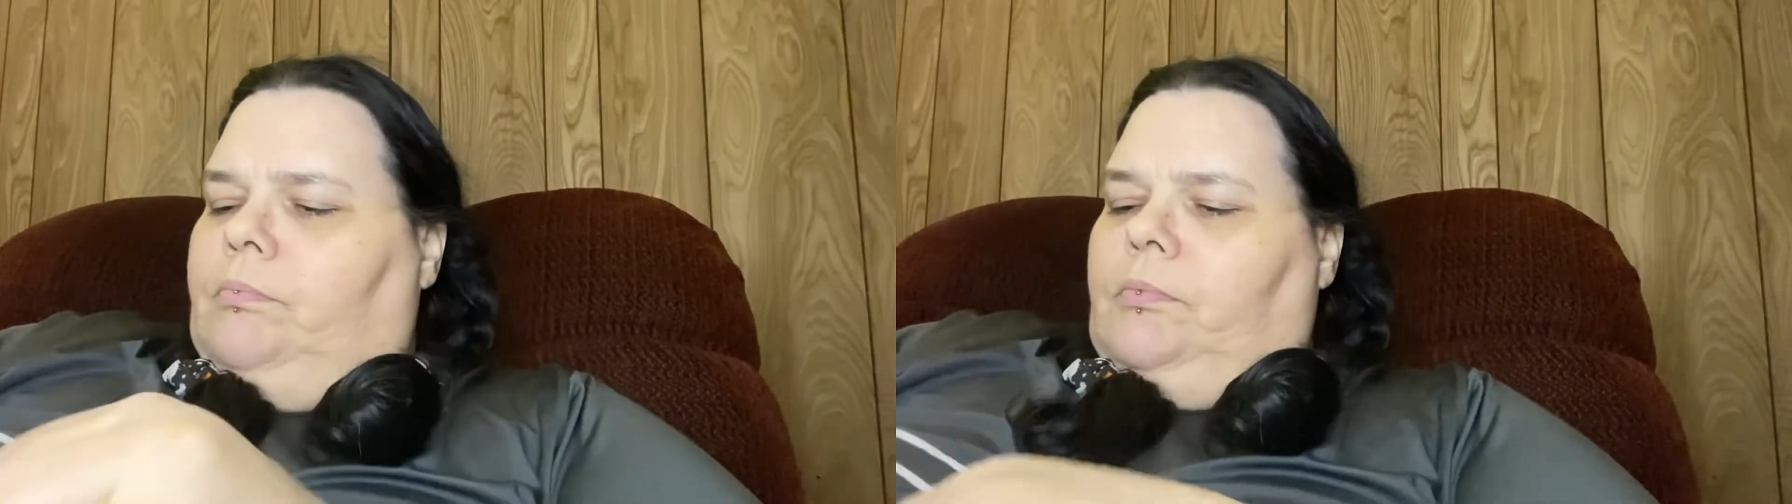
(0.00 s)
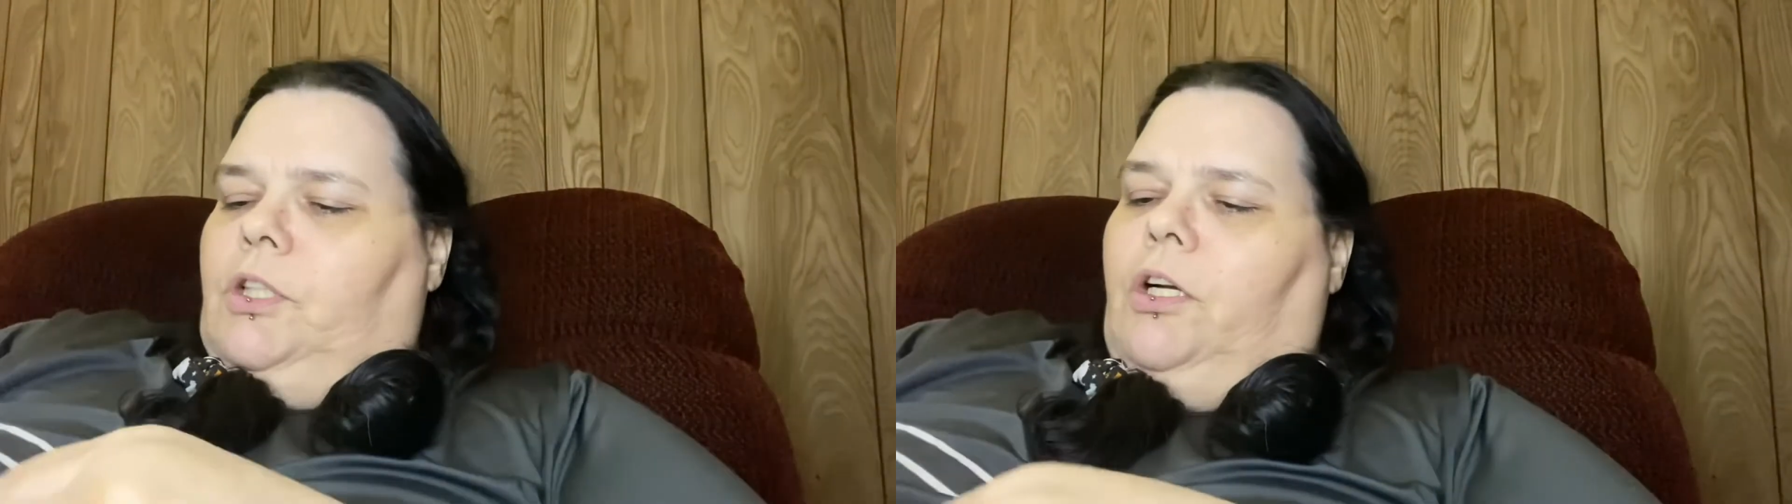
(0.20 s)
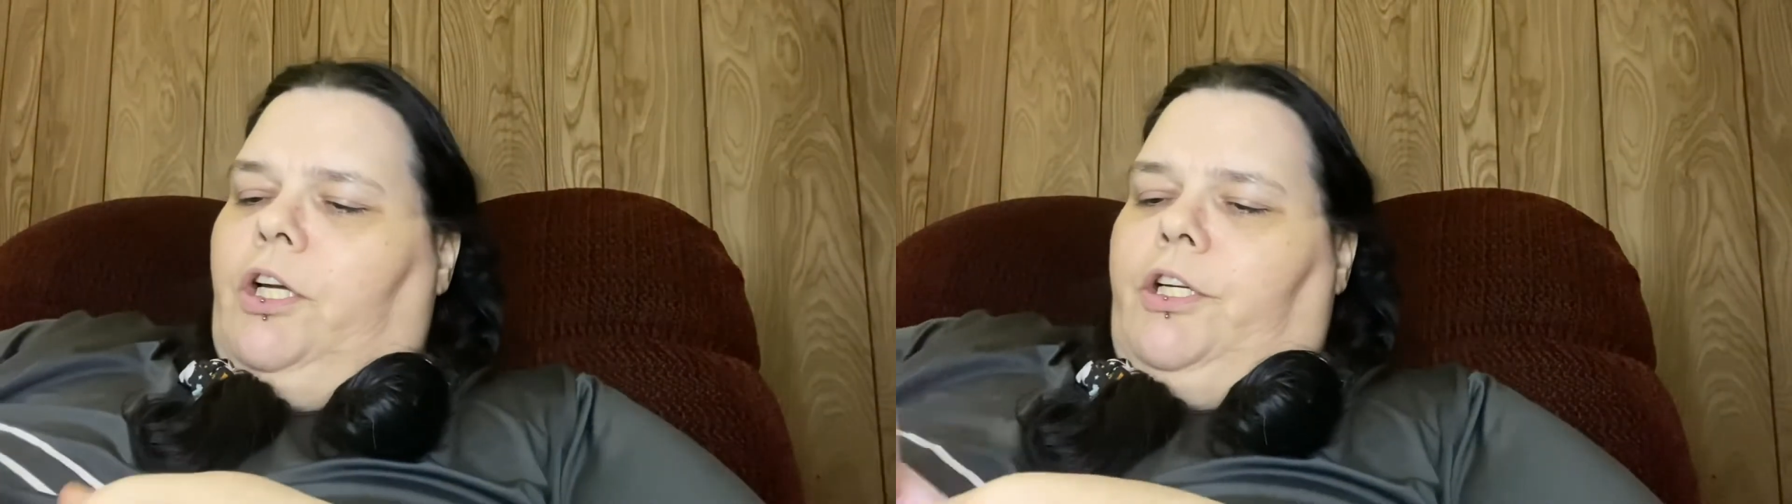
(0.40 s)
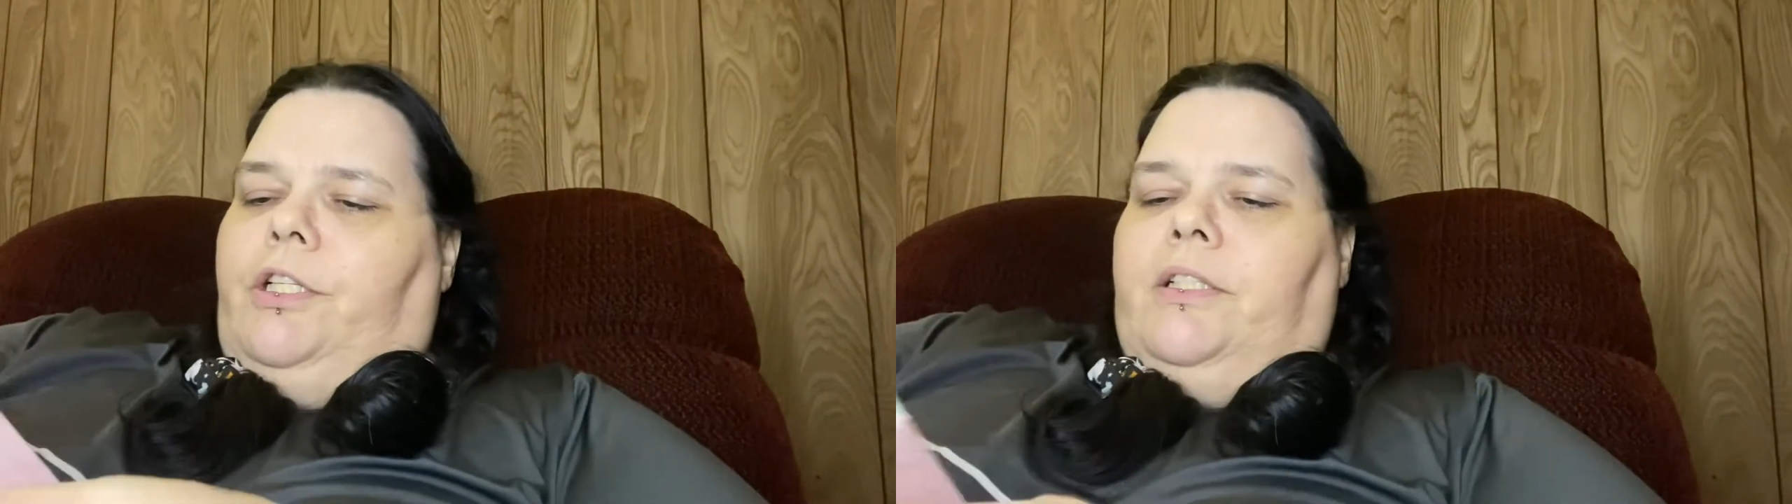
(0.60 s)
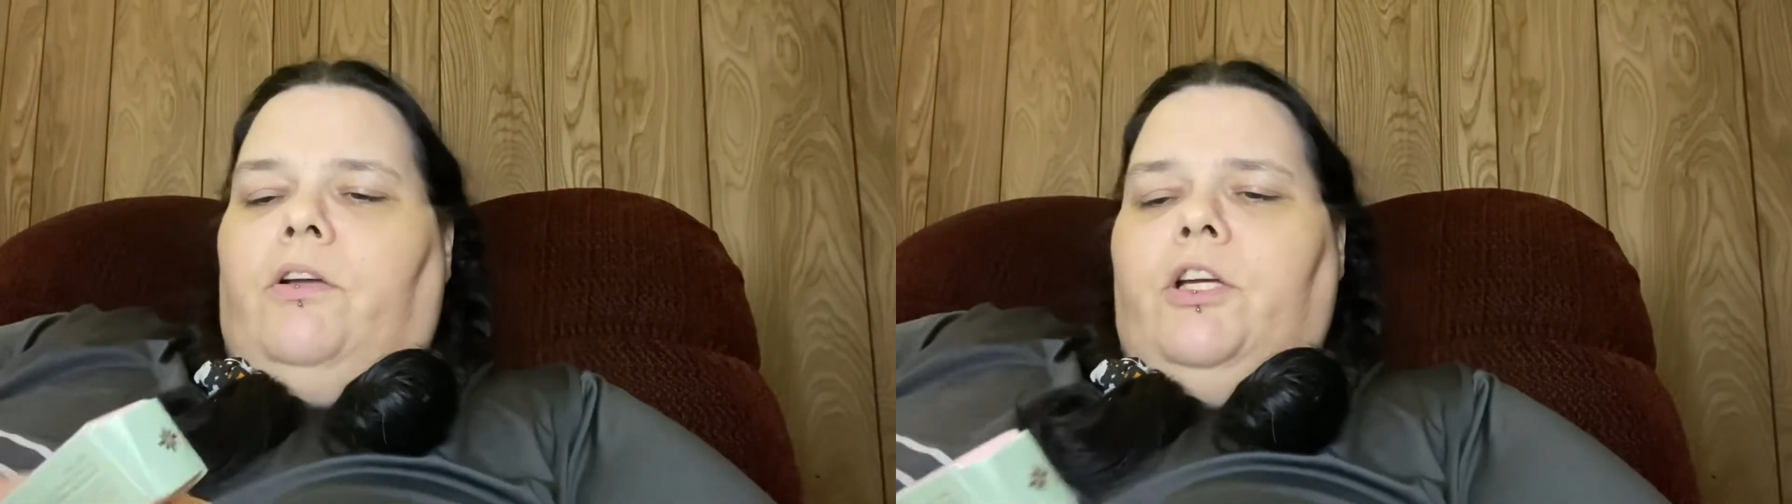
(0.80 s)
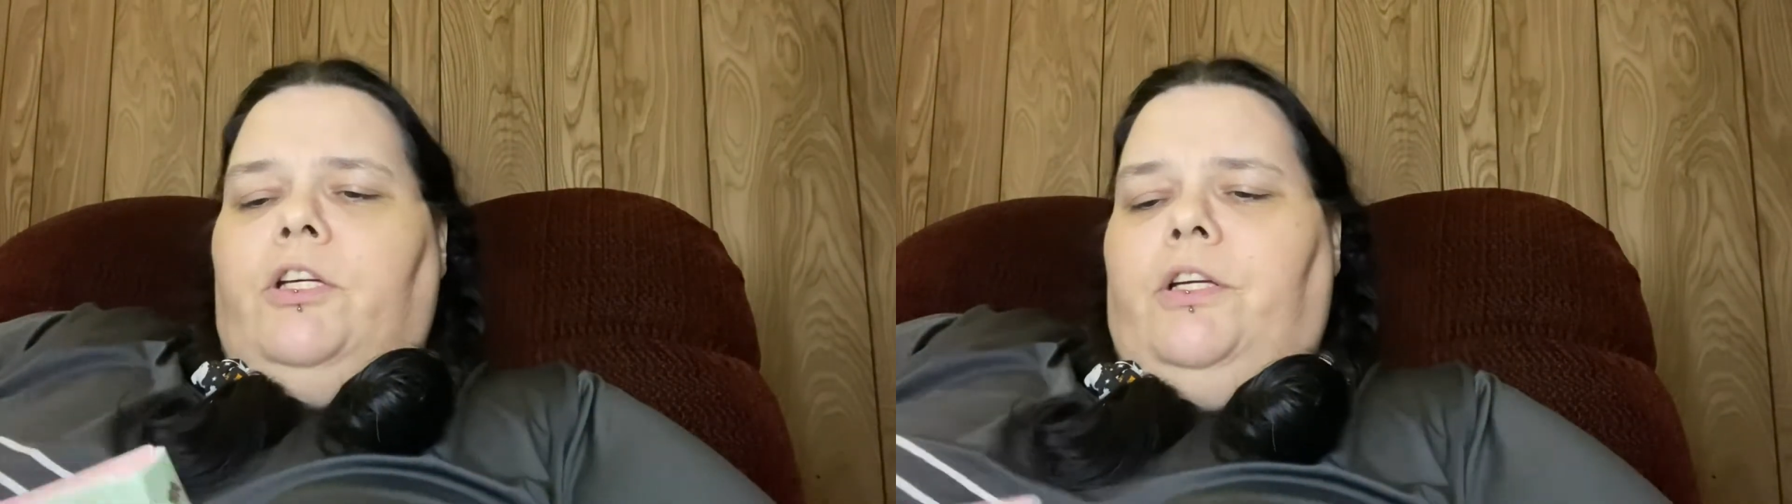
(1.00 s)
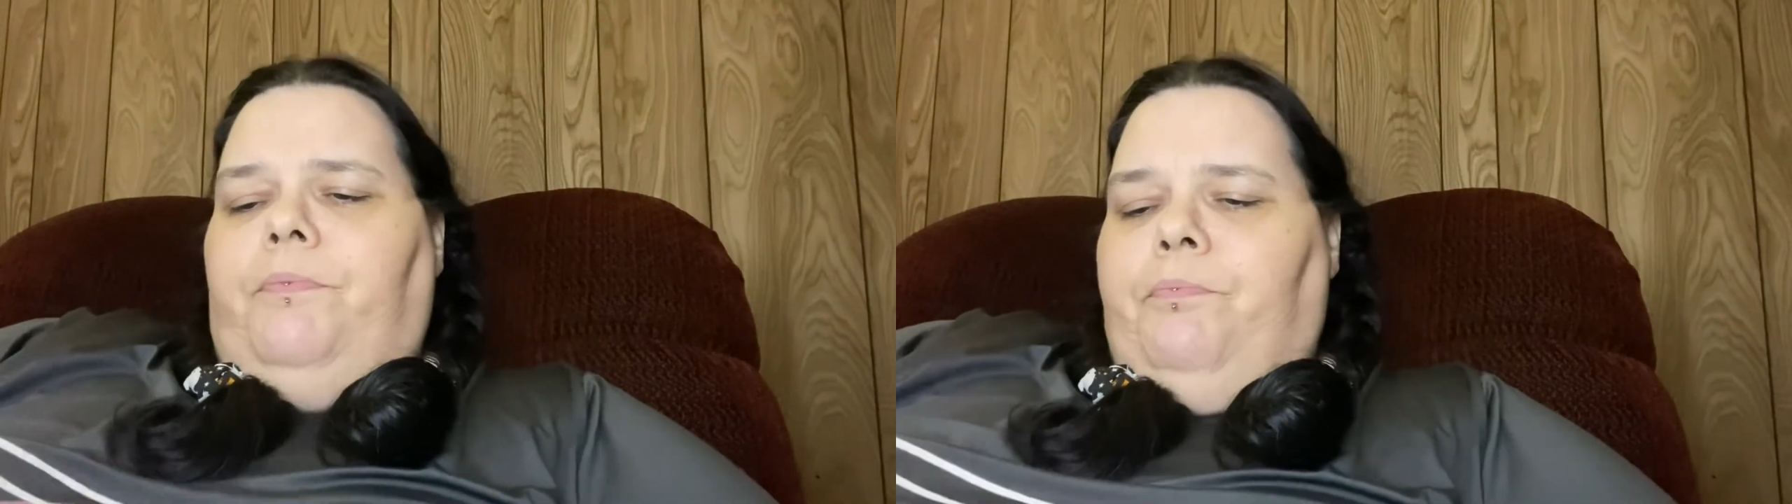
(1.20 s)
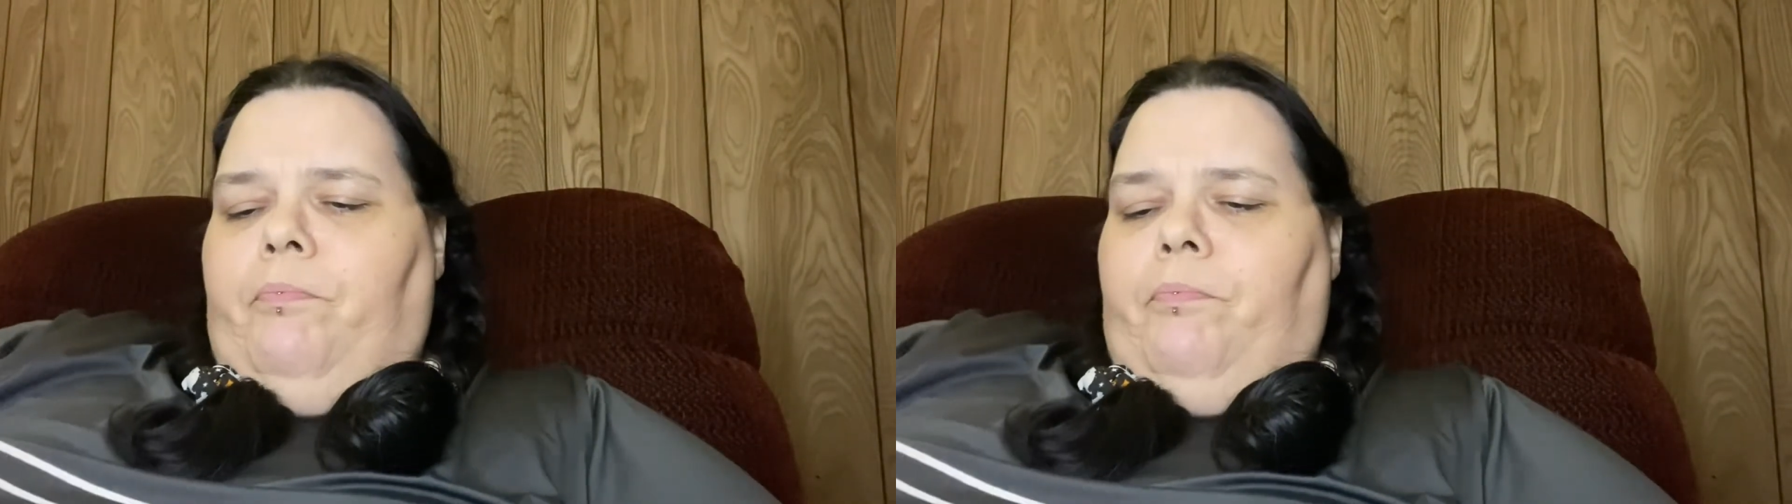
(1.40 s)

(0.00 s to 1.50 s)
It's all good. It's all good.